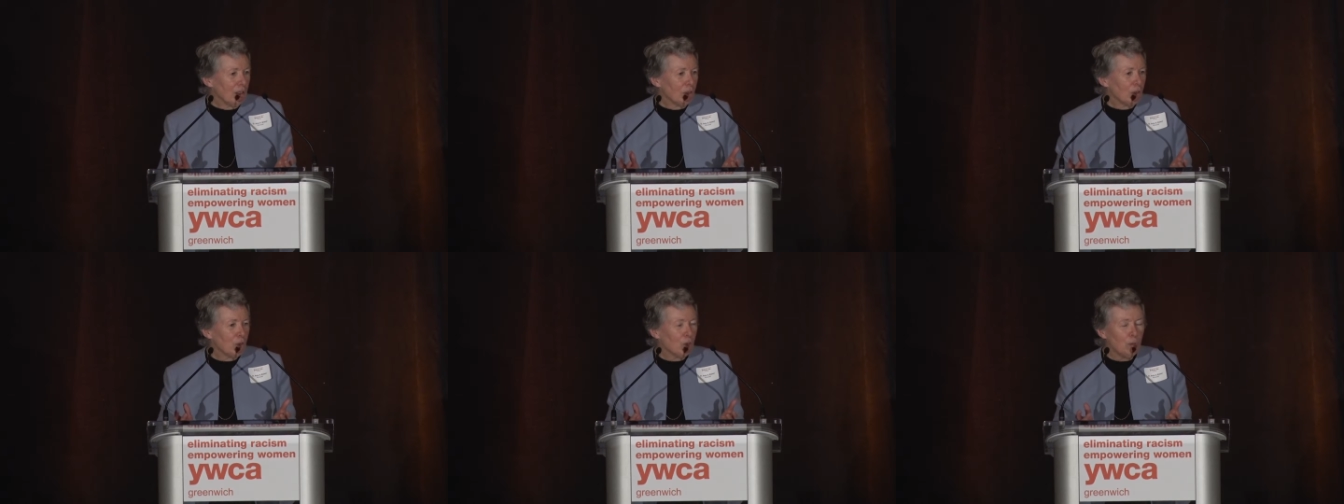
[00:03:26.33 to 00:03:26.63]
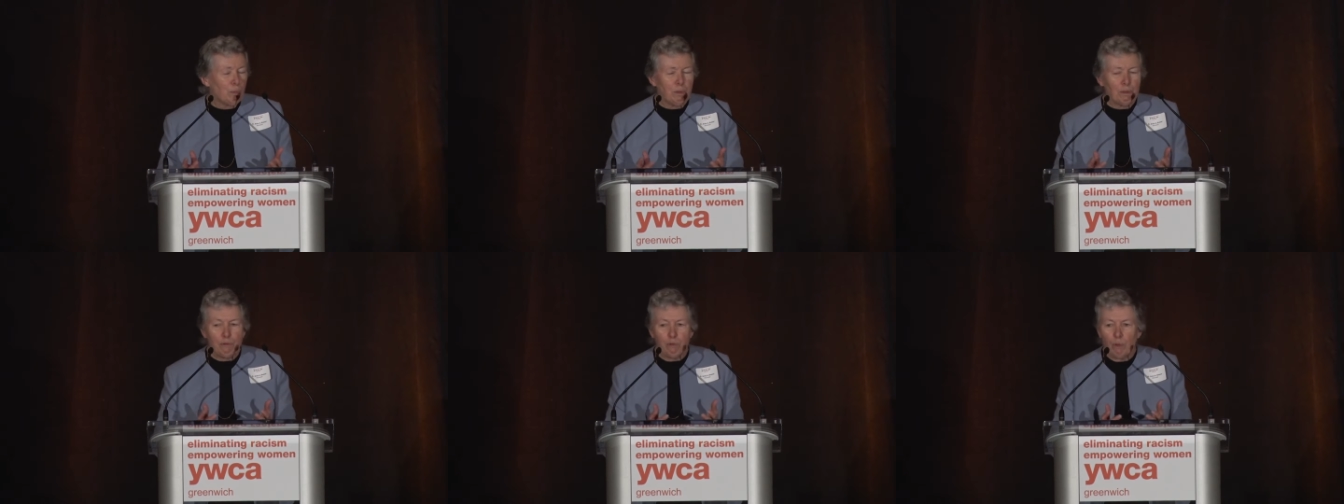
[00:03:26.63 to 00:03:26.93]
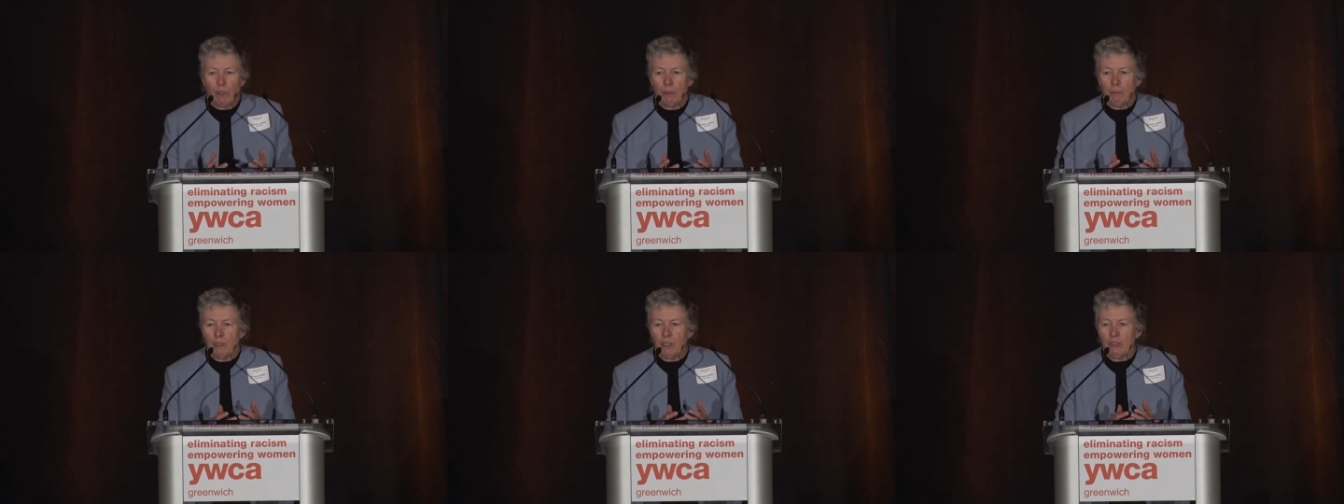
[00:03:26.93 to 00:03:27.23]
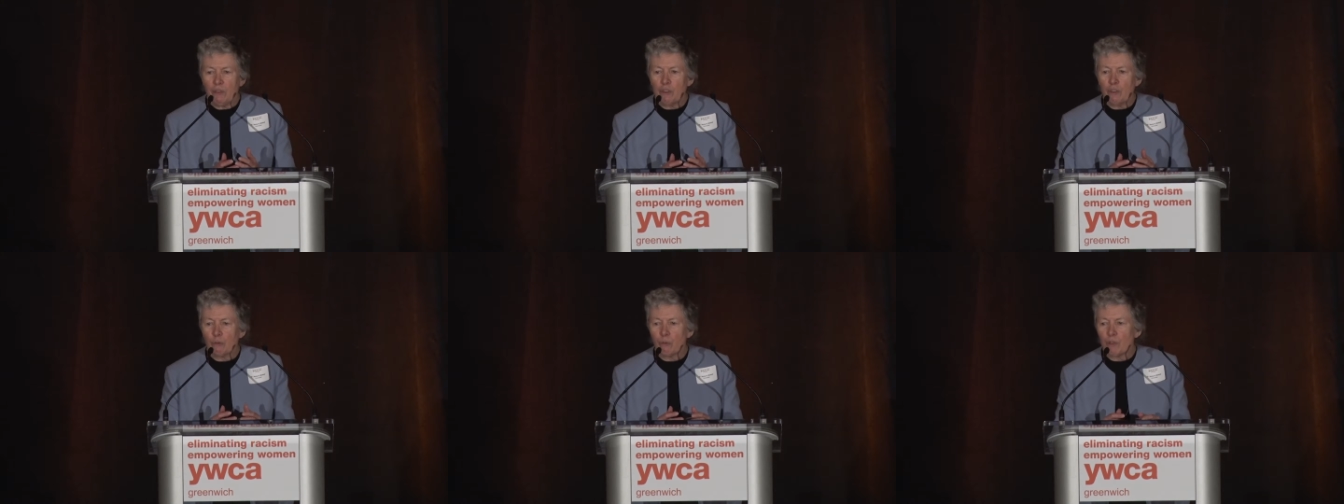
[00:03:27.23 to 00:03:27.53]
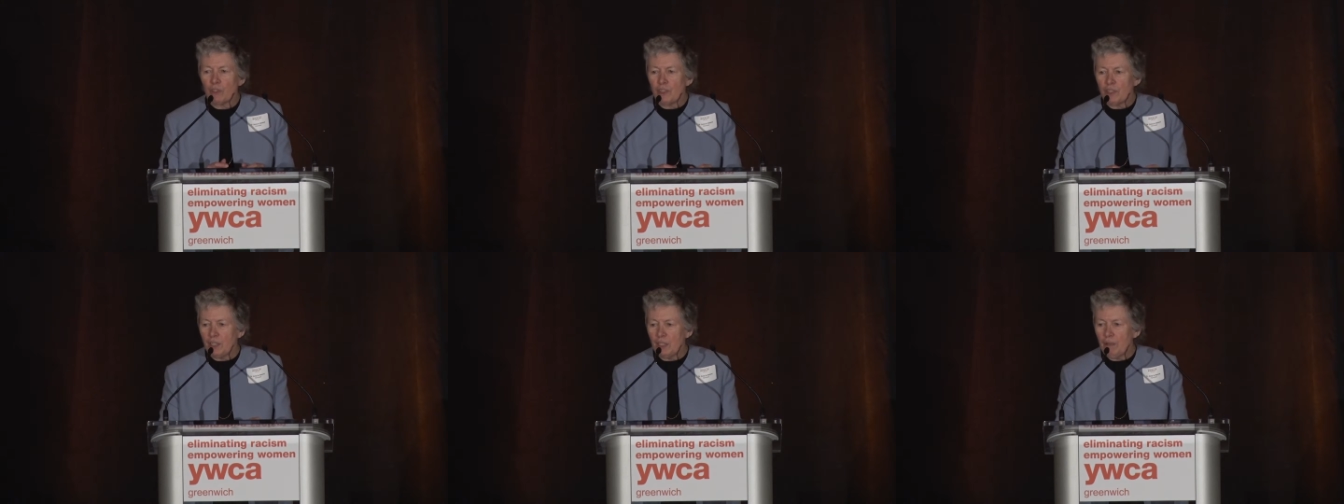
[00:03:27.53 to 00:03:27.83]
group of women to
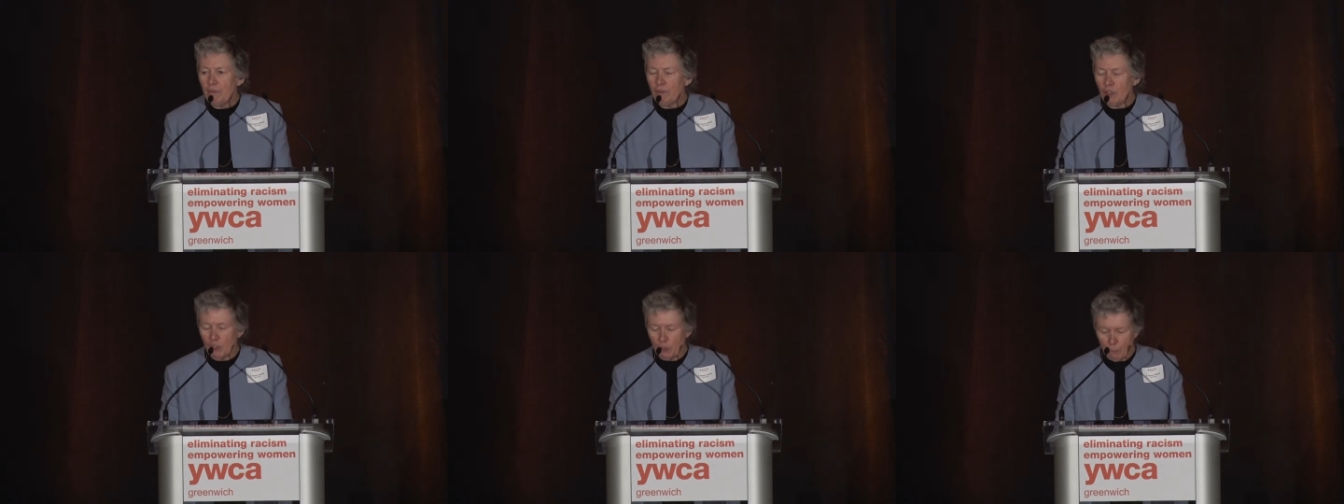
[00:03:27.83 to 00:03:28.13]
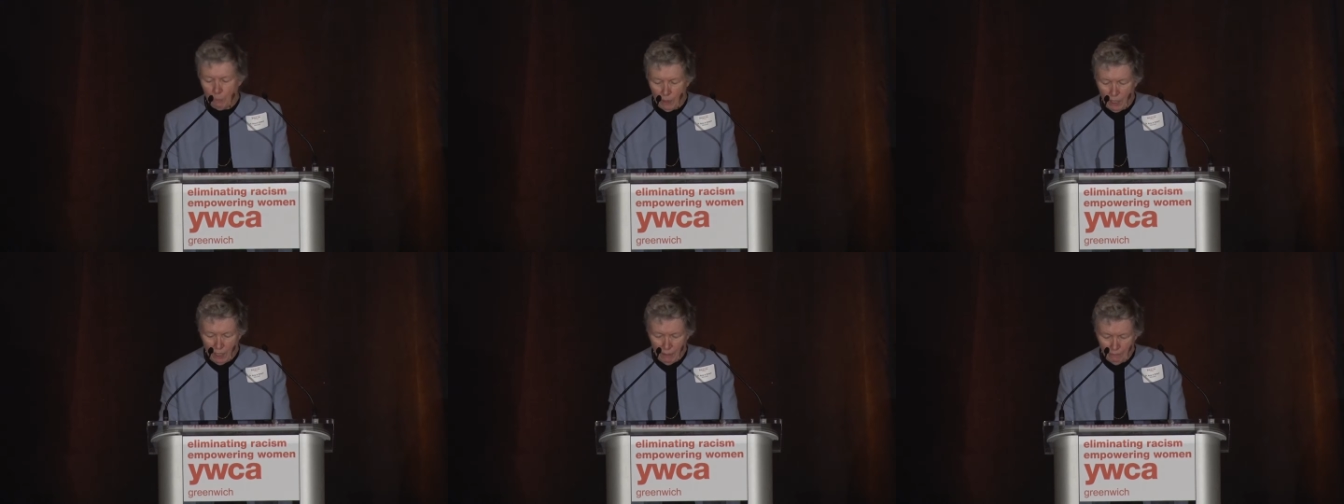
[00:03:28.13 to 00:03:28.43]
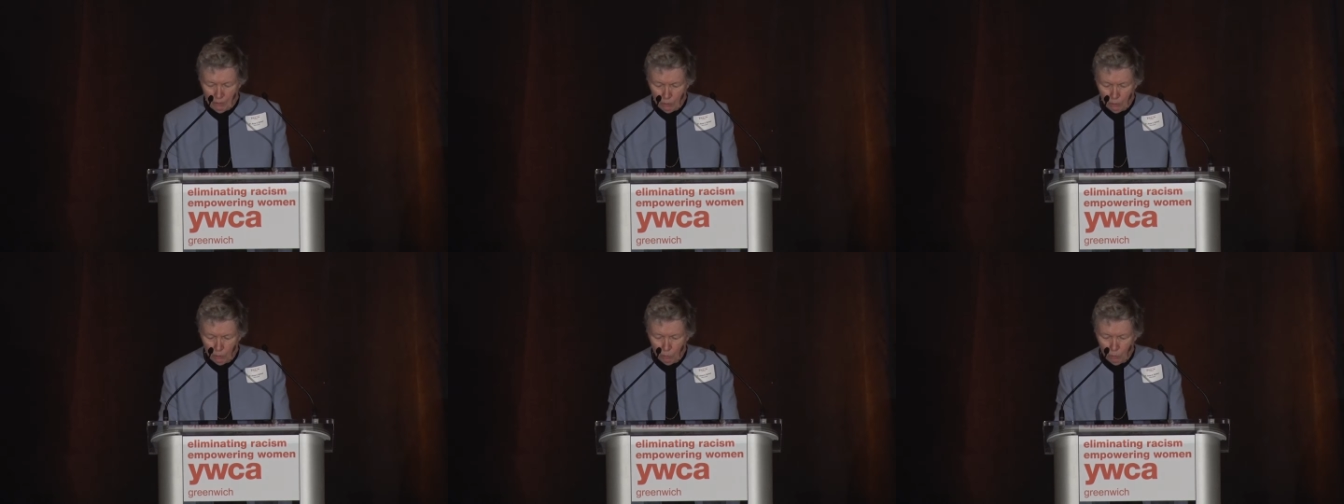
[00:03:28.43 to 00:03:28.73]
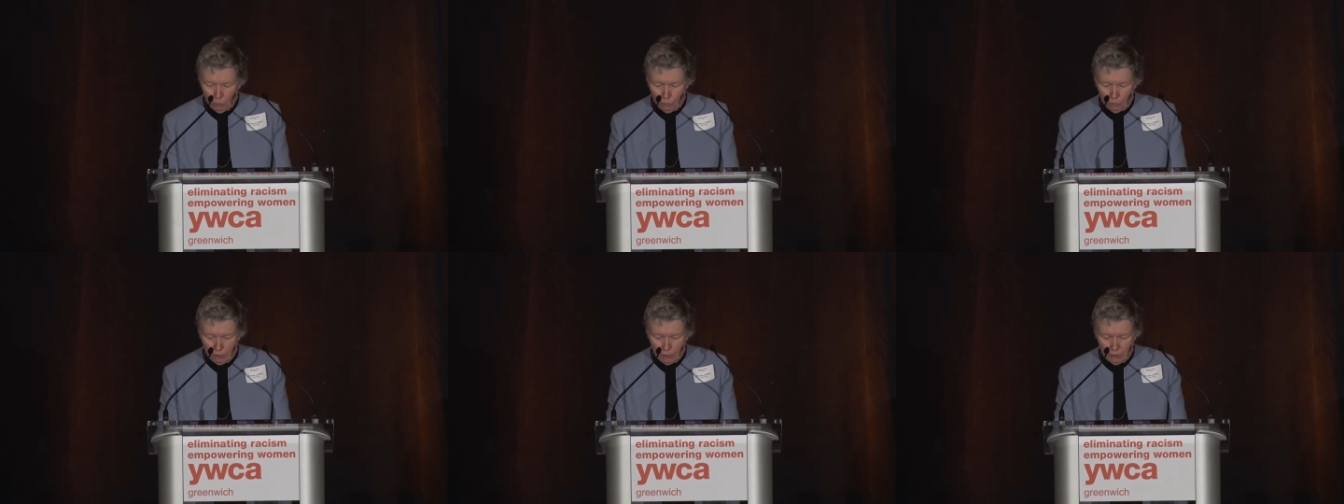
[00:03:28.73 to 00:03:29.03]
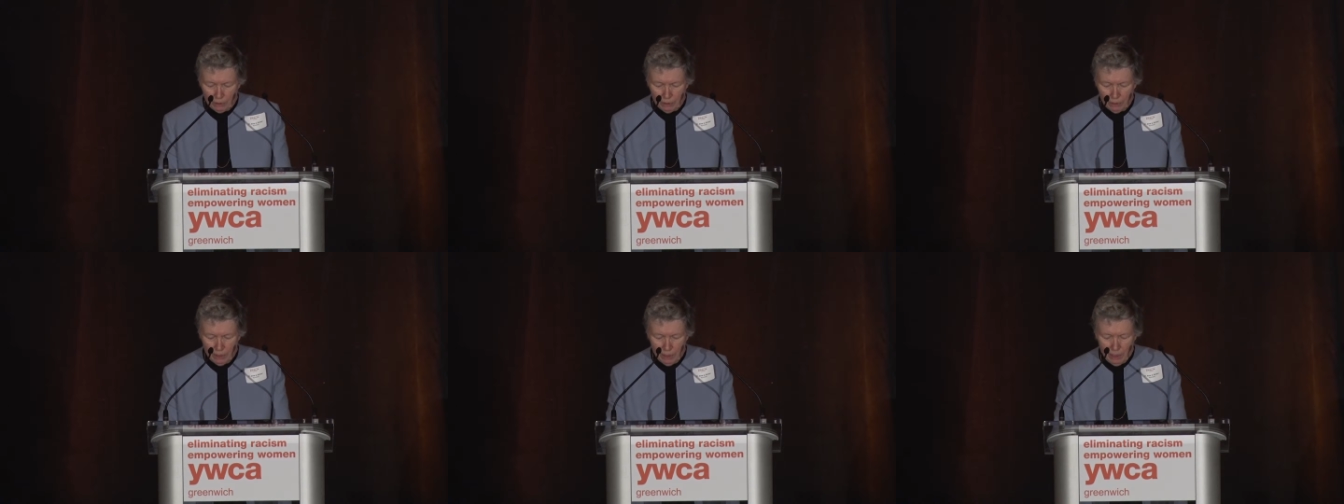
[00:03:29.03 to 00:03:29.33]
receive this Brava
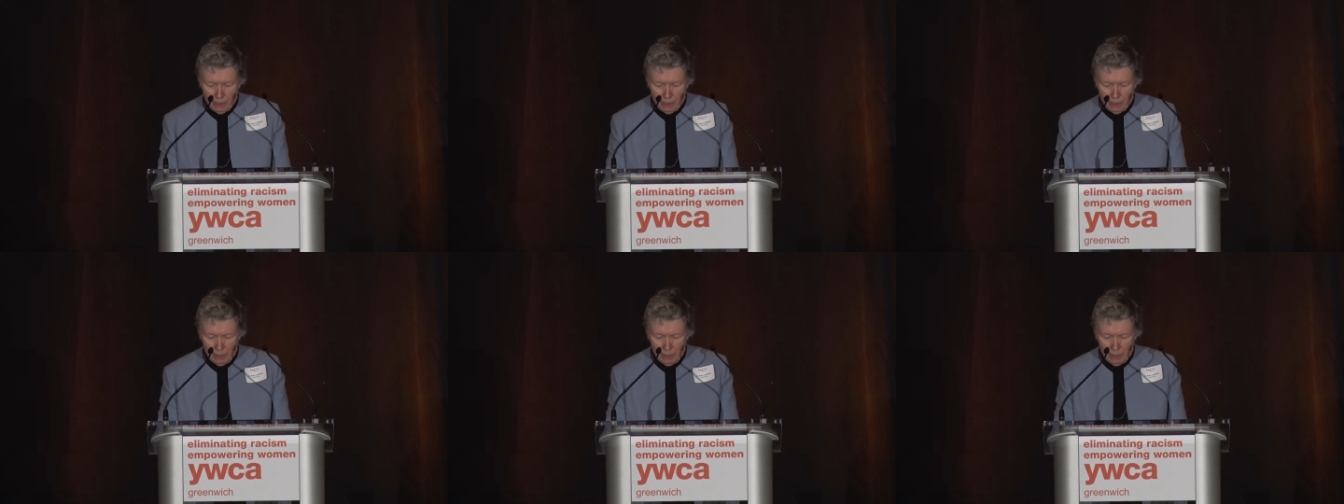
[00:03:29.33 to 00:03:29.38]
Award